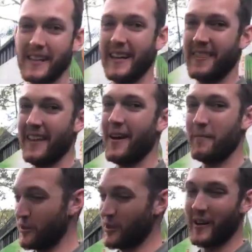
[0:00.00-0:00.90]

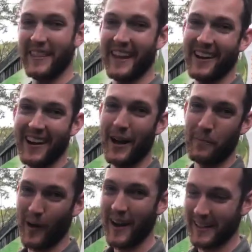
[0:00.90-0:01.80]
their
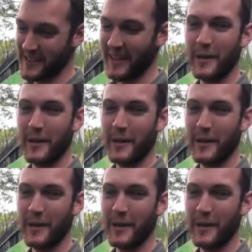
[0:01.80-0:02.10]
brain is only